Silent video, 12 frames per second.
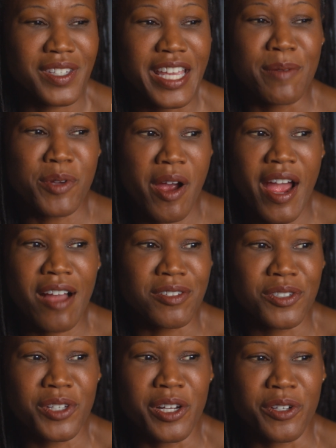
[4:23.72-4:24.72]
came to our
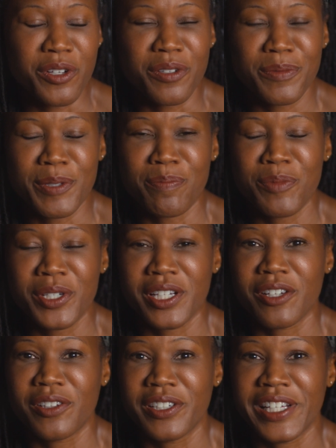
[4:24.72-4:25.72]
house under some
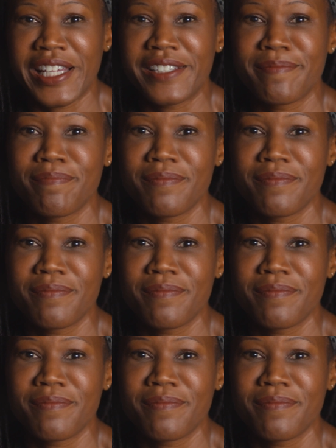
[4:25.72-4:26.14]
particularly